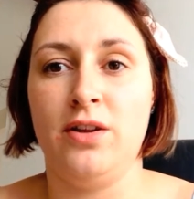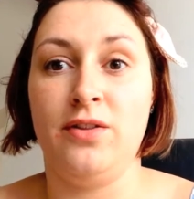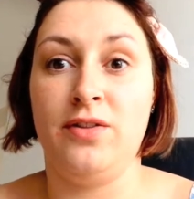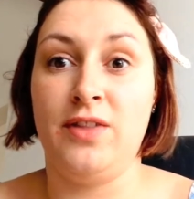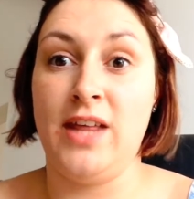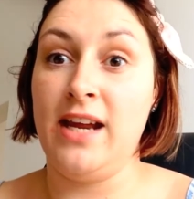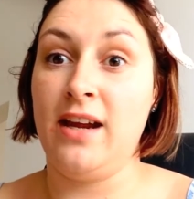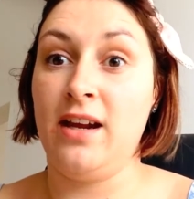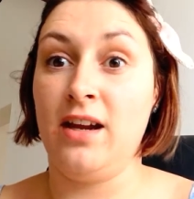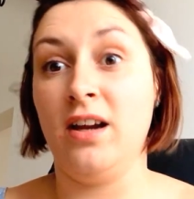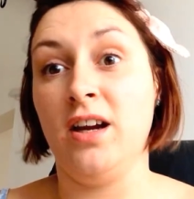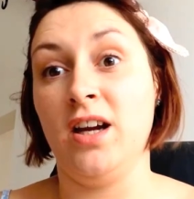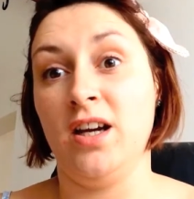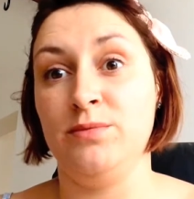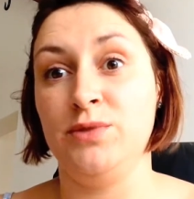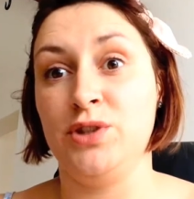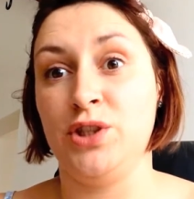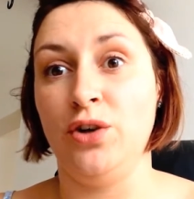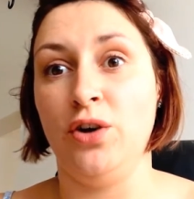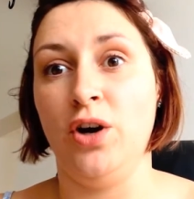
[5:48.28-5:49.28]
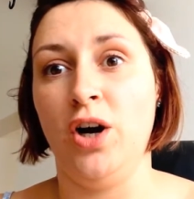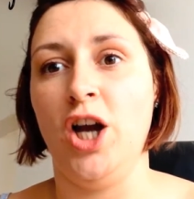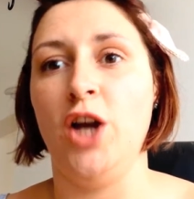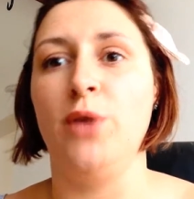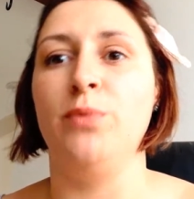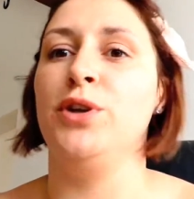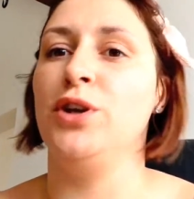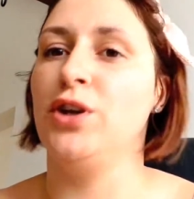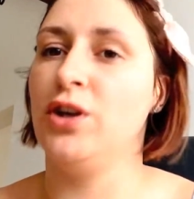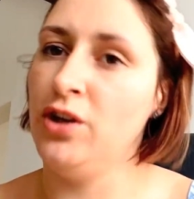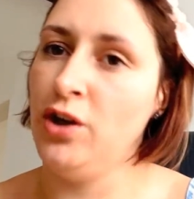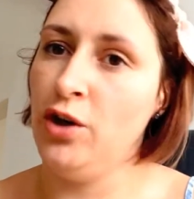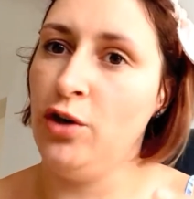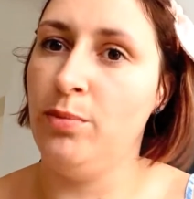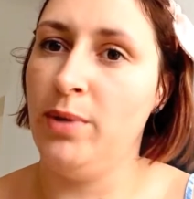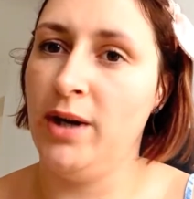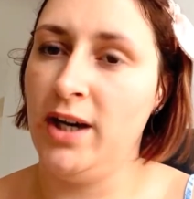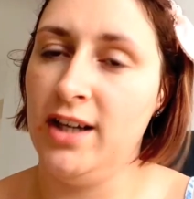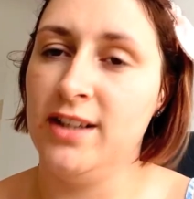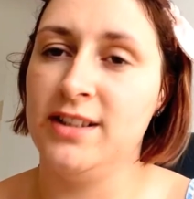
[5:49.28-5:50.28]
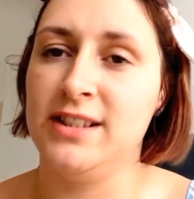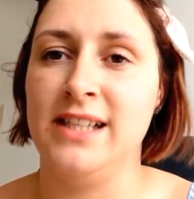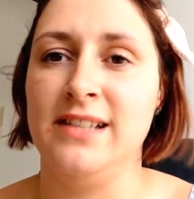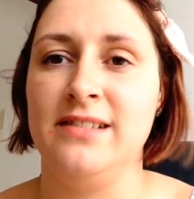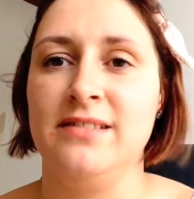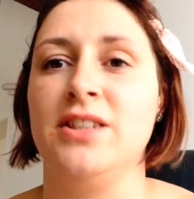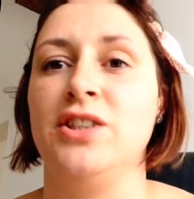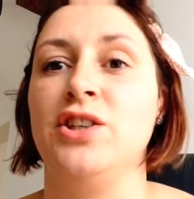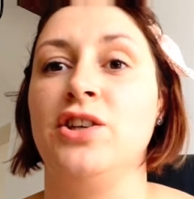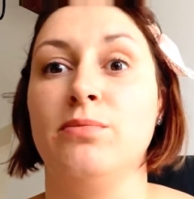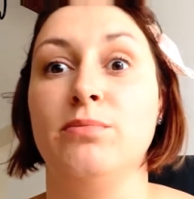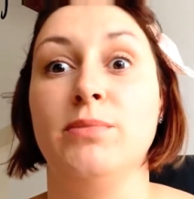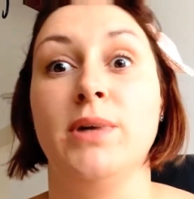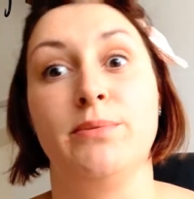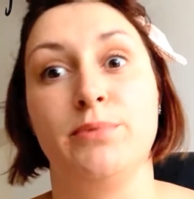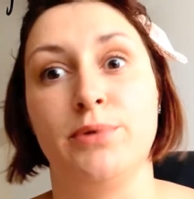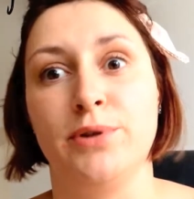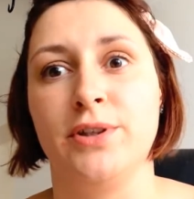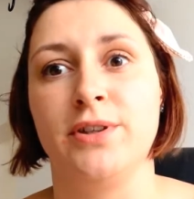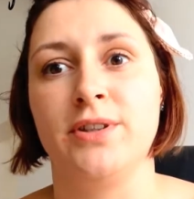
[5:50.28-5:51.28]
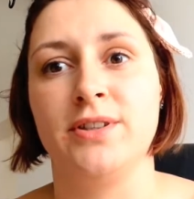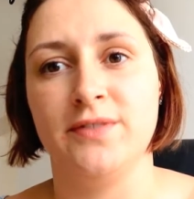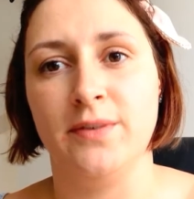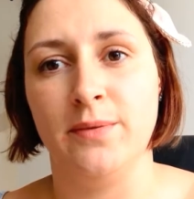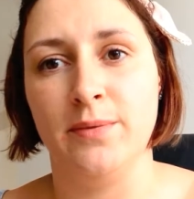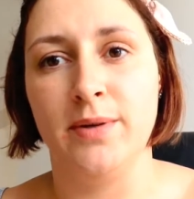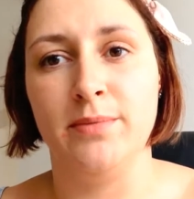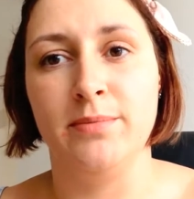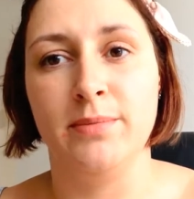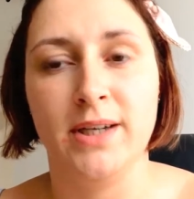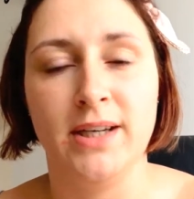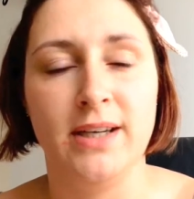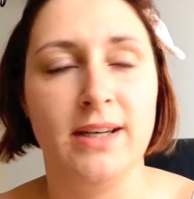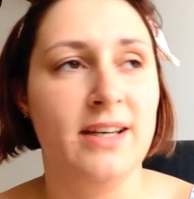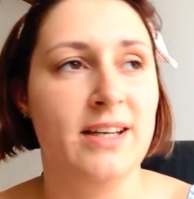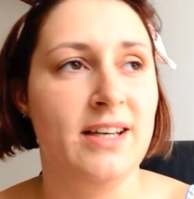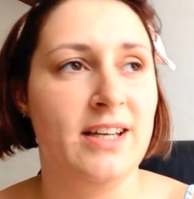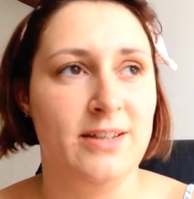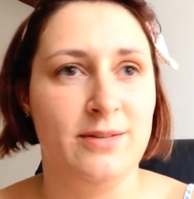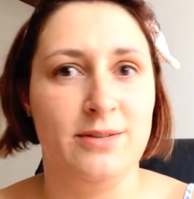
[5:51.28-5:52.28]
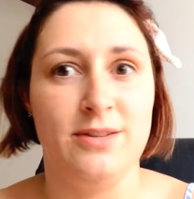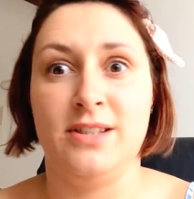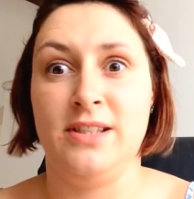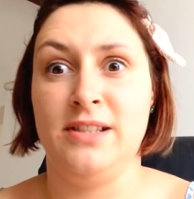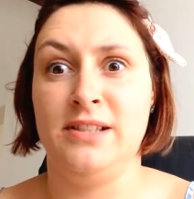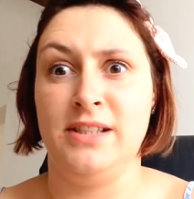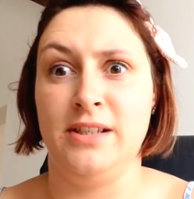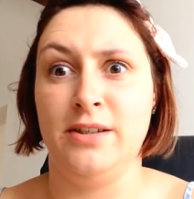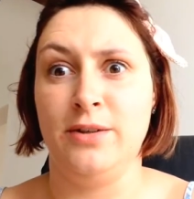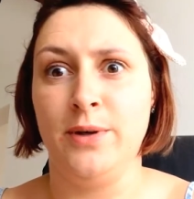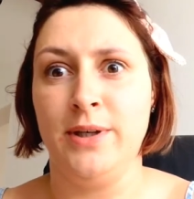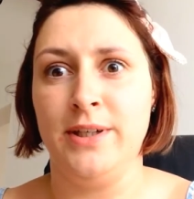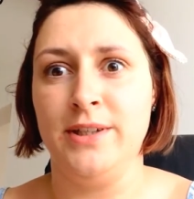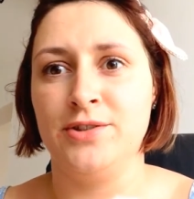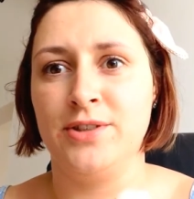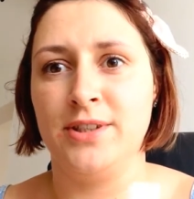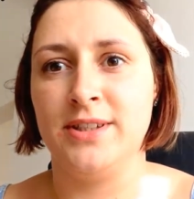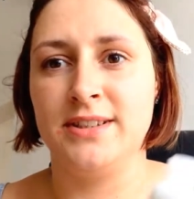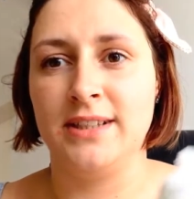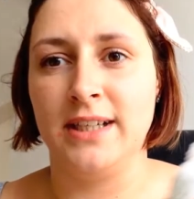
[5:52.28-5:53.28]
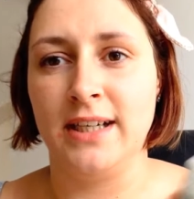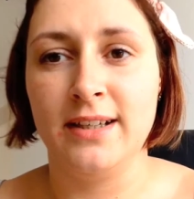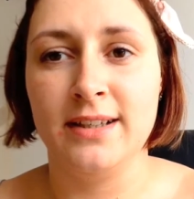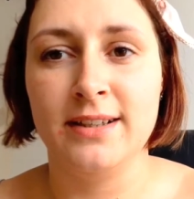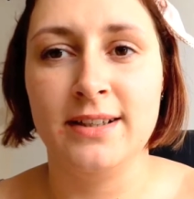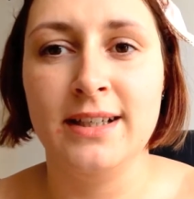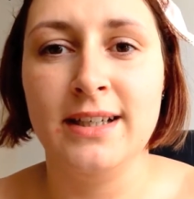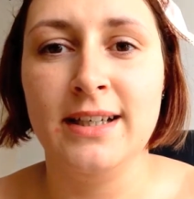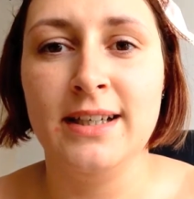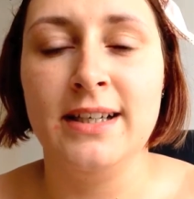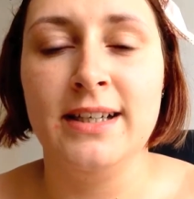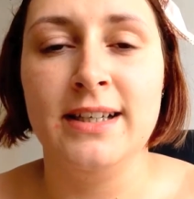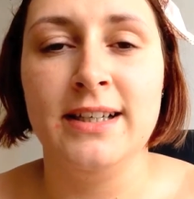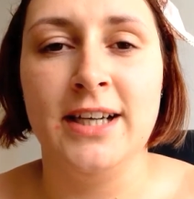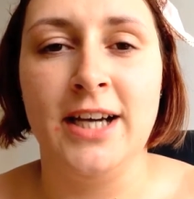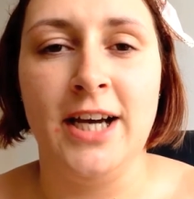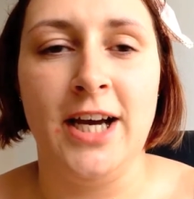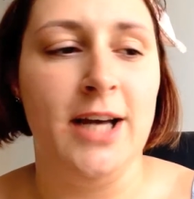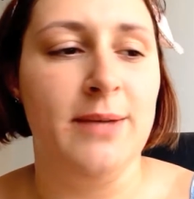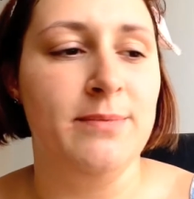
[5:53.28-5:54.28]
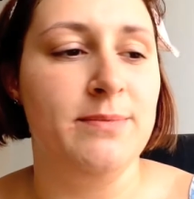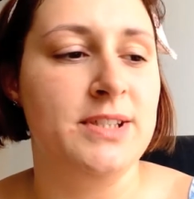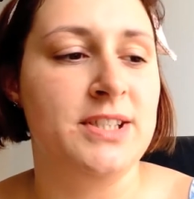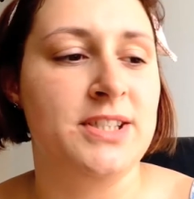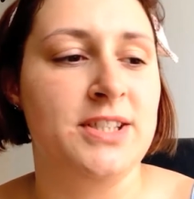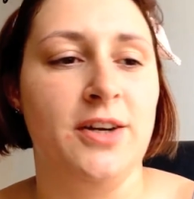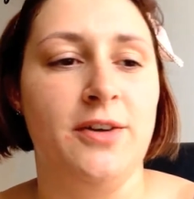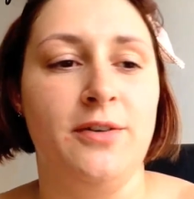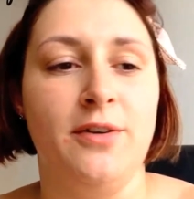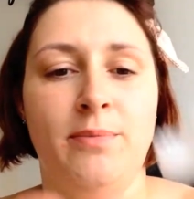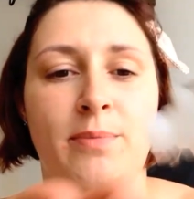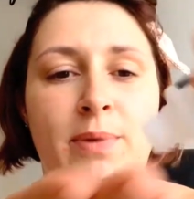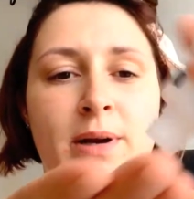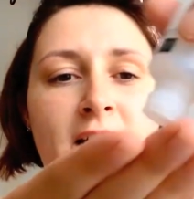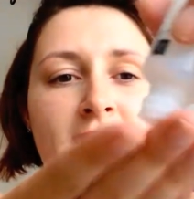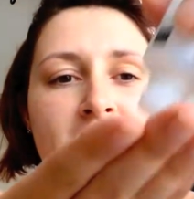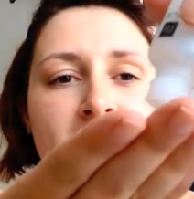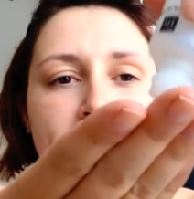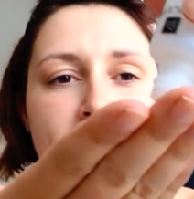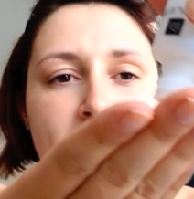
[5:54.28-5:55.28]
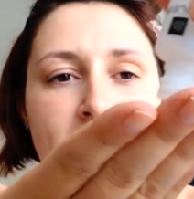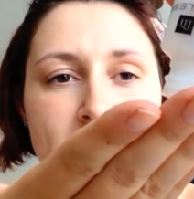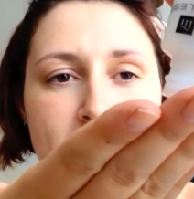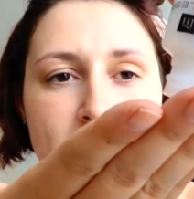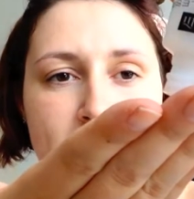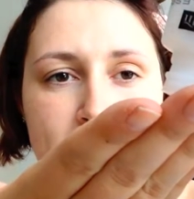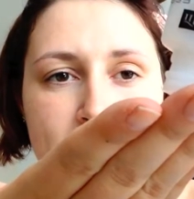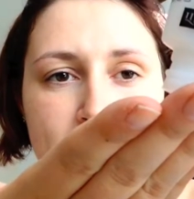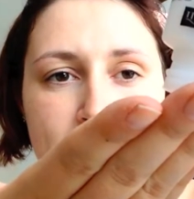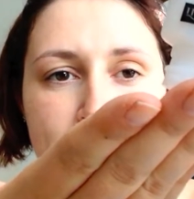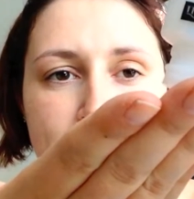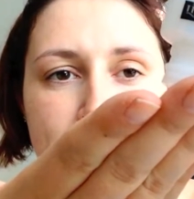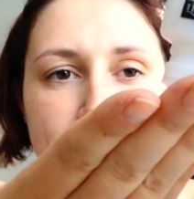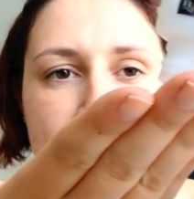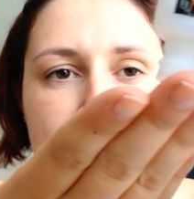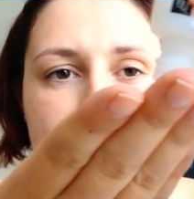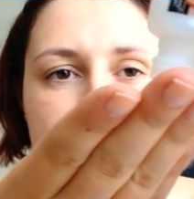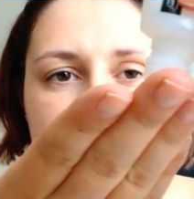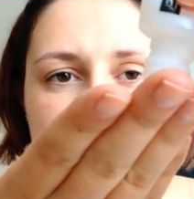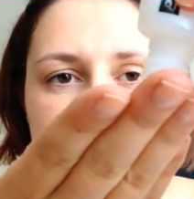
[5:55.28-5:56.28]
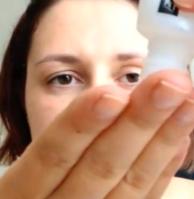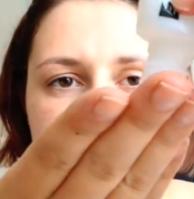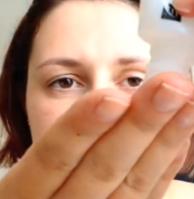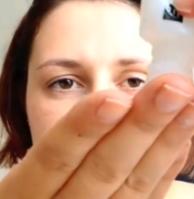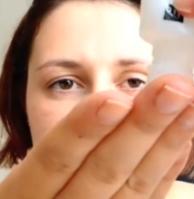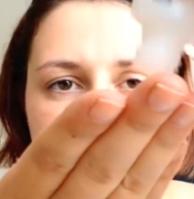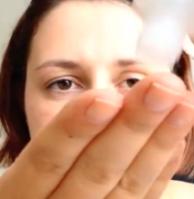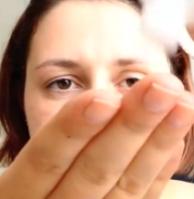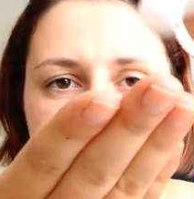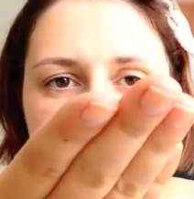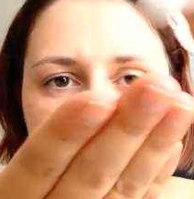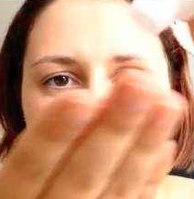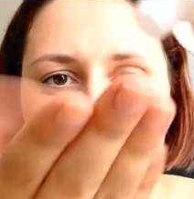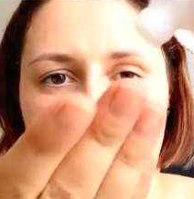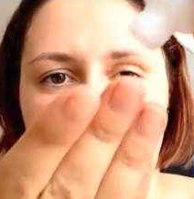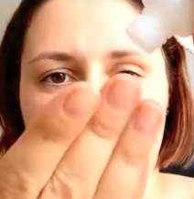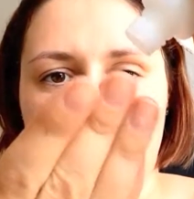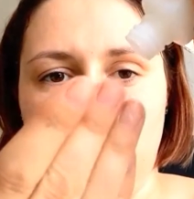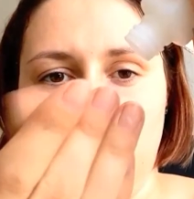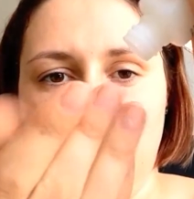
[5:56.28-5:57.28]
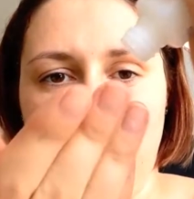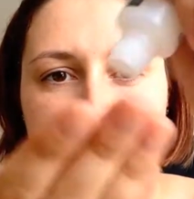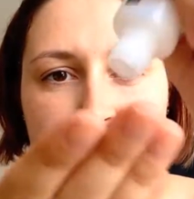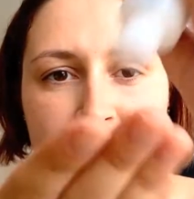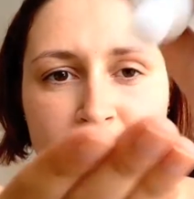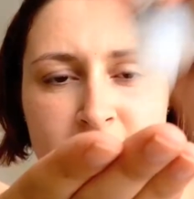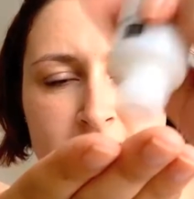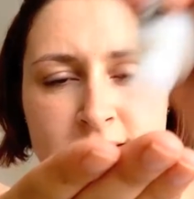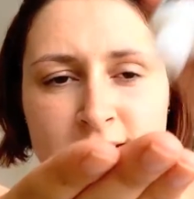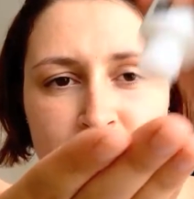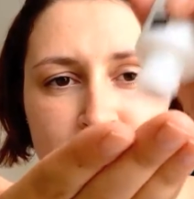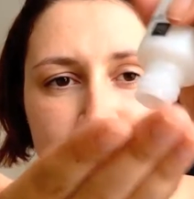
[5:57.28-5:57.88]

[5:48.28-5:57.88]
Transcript: they can come to your home and you can hold parties and you can buy products from them, which does sound quite interesting. So apply a pea-sized amount onto your fingers.